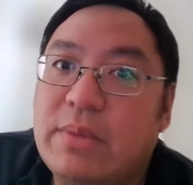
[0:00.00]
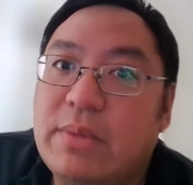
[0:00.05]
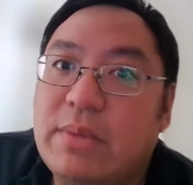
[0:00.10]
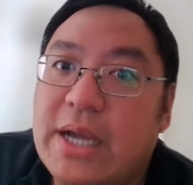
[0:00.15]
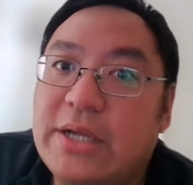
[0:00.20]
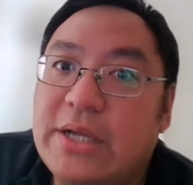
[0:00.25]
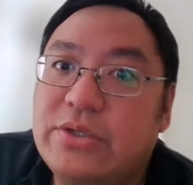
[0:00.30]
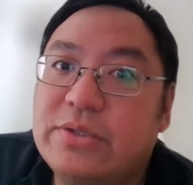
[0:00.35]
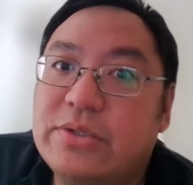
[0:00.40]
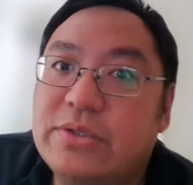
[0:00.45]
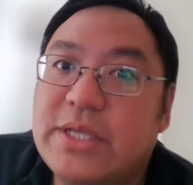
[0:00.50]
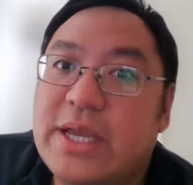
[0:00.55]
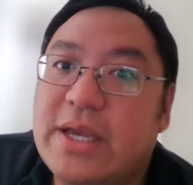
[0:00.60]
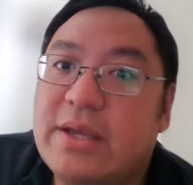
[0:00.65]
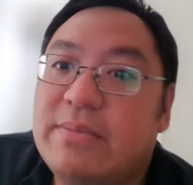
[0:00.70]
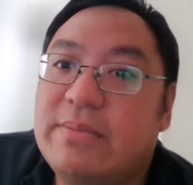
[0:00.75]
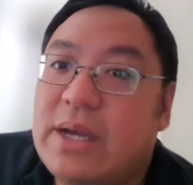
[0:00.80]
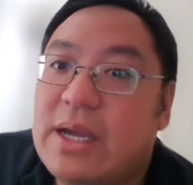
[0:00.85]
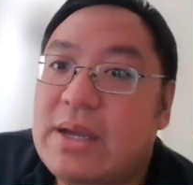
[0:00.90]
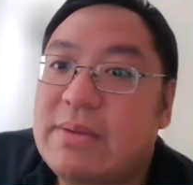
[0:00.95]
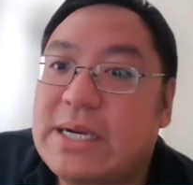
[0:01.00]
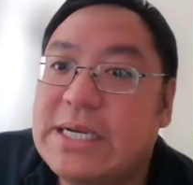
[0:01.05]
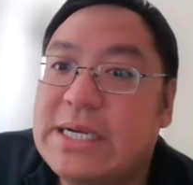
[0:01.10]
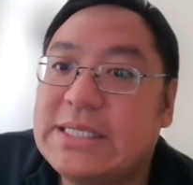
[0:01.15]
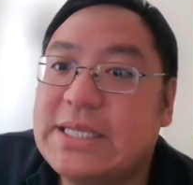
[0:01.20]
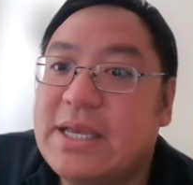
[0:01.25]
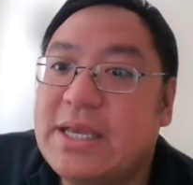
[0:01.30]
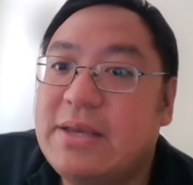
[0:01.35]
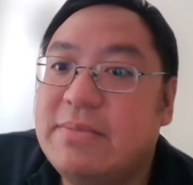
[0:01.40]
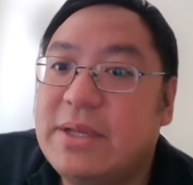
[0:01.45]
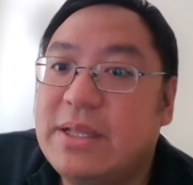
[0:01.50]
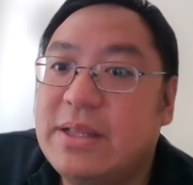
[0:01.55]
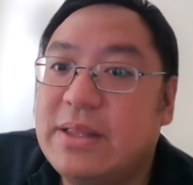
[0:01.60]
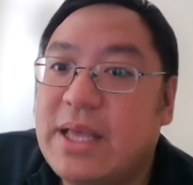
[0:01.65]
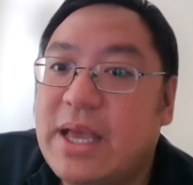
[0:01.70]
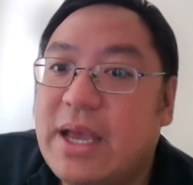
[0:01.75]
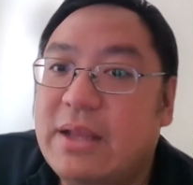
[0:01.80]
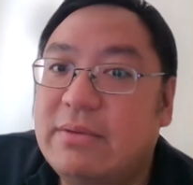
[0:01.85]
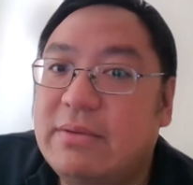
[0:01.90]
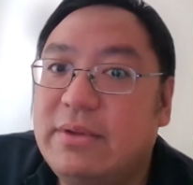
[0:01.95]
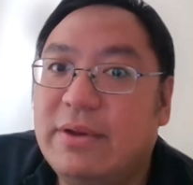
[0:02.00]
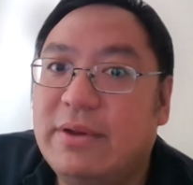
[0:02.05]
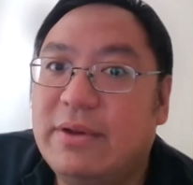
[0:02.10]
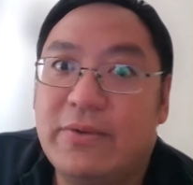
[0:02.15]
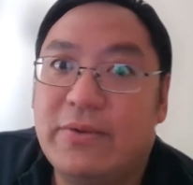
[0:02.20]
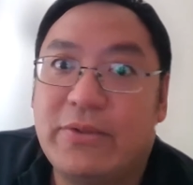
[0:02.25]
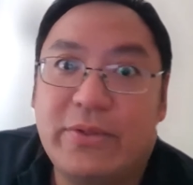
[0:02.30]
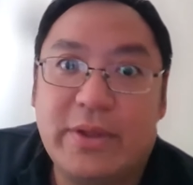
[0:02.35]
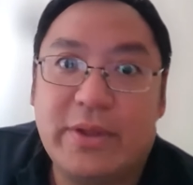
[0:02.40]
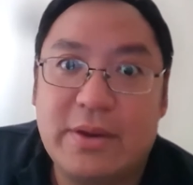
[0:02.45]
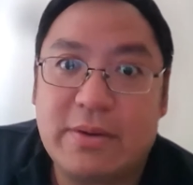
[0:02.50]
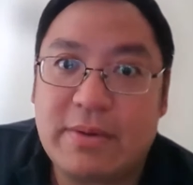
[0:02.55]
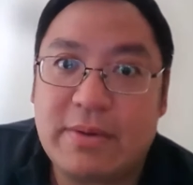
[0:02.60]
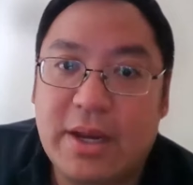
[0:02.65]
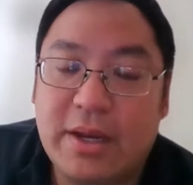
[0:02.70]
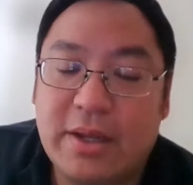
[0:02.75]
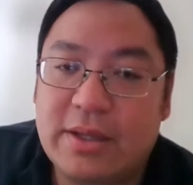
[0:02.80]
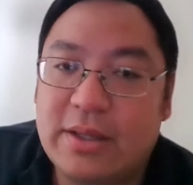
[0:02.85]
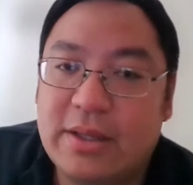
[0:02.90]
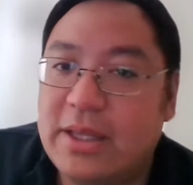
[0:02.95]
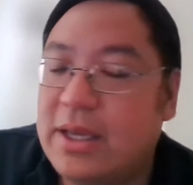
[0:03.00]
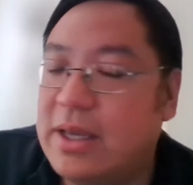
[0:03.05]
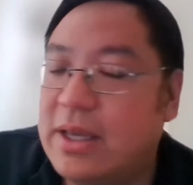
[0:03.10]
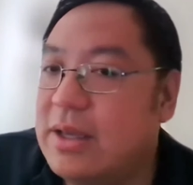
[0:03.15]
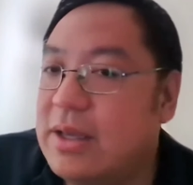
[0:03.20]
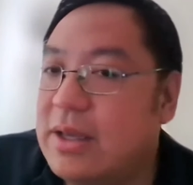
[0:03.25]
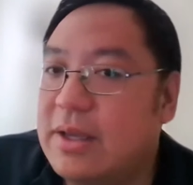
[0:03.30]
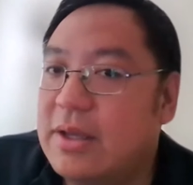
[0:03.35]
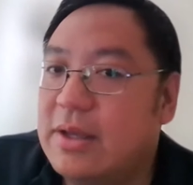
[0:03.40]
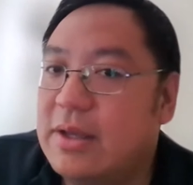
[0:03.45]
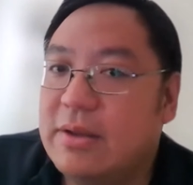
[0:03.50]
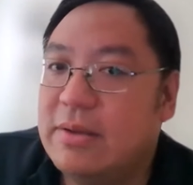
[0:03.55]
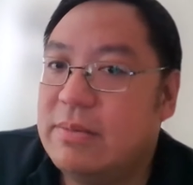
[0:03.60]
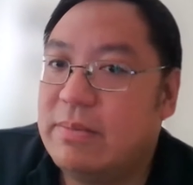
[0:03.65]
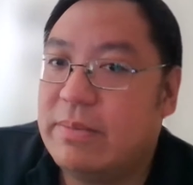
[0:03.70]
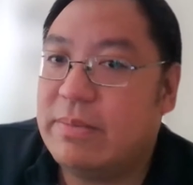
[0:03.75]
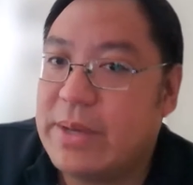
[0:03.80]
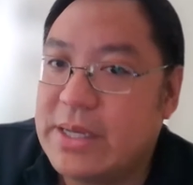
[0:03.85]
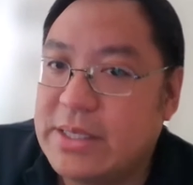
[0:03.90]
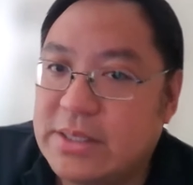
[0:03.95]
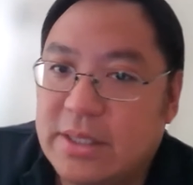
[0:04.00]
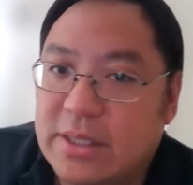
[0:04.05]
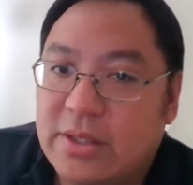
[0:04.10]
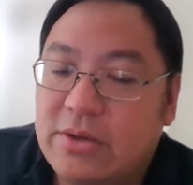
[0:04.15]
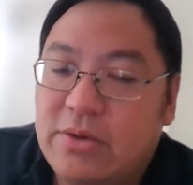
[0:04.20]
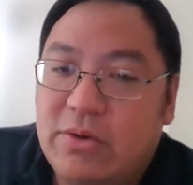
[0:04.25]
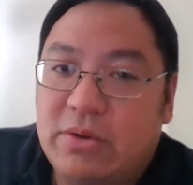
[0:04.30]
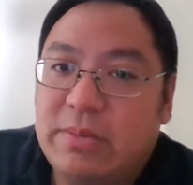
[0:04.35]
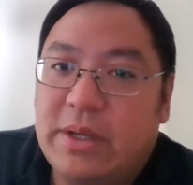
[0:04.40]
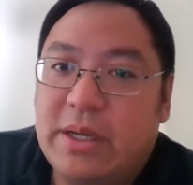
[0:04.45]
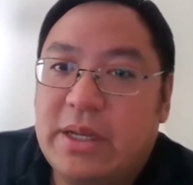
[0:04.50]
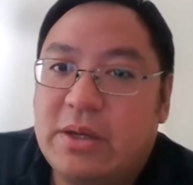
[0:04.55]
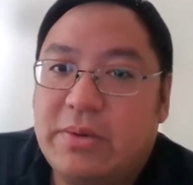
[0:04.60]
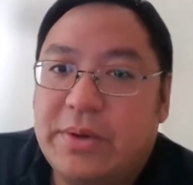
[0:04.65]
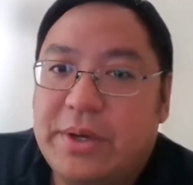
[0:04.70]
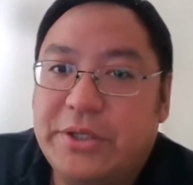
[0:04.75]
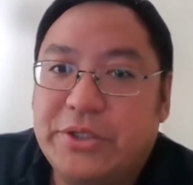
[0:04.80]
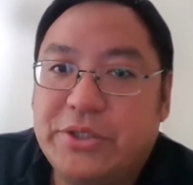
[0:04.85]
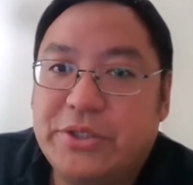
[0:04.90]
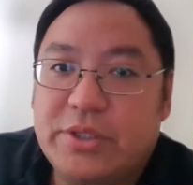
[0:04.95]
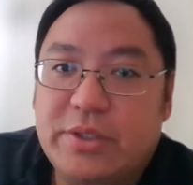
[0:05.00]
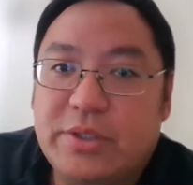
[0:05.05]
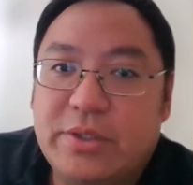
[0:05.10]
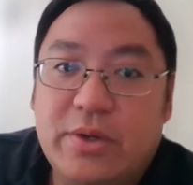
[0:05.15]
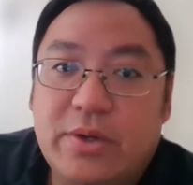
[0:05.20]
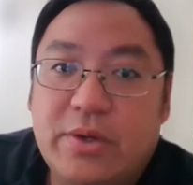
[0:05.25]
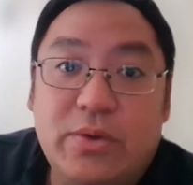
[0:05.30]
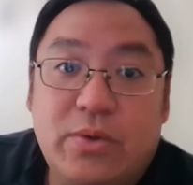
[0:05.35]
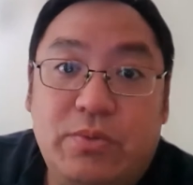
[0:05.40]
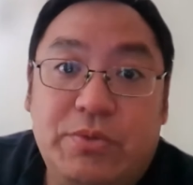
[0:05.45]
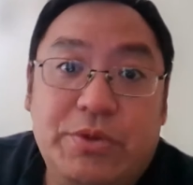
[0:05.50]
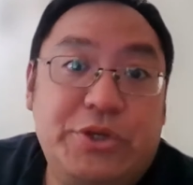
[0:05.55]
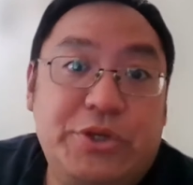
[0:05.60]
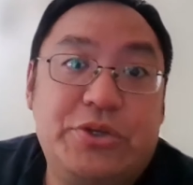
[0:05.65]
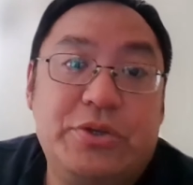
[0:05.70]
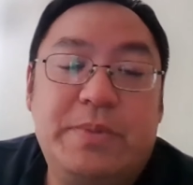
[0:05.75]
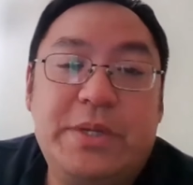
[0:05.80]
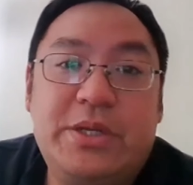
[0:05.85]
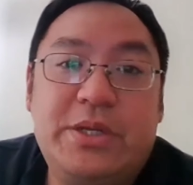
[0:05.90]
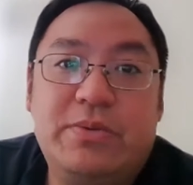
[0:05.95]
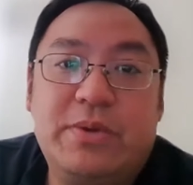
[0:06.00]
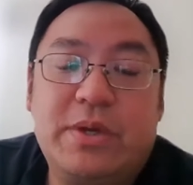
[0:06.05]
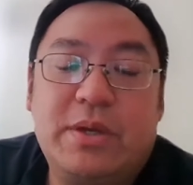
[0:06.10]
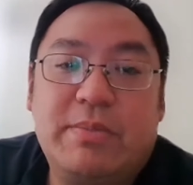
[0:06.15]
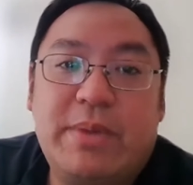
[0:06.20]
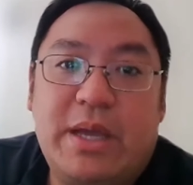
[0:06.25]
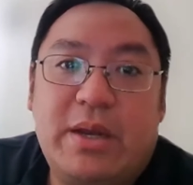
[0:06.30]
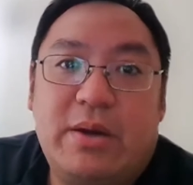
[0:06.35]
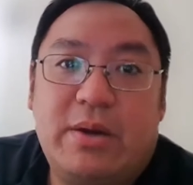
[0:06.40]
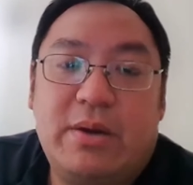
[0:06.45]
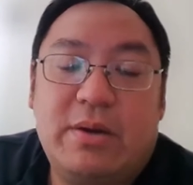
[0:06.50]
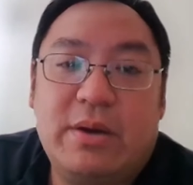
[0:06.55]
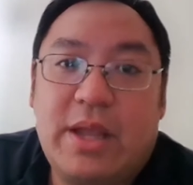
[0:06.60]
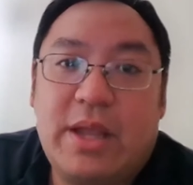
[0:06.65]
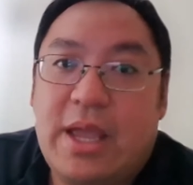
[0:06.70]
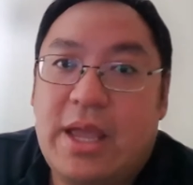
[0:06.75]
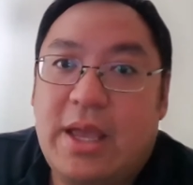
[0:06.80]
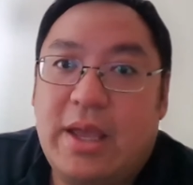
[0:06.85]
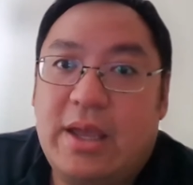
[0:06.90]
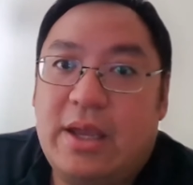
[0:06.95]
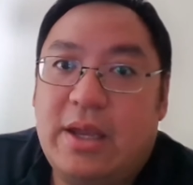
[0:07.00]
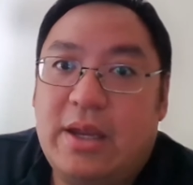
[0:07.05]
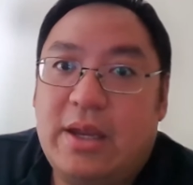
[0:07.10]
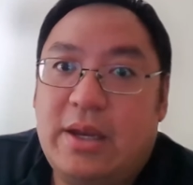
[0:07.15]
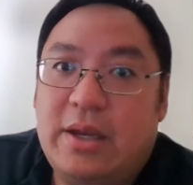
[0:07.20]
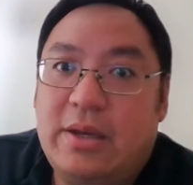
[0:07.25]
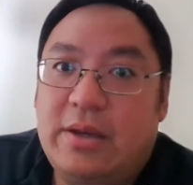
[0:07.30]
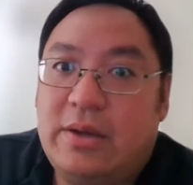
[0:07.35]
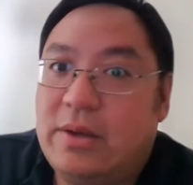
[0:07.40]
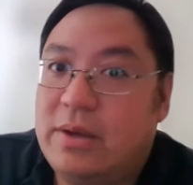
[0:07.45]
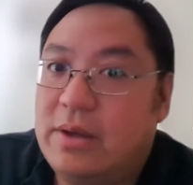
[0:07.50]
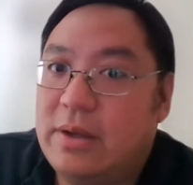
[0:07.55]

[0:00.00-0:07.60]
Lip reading: I do stand by my statement that theoretically, based on the Goldman equation, we should be doing better, and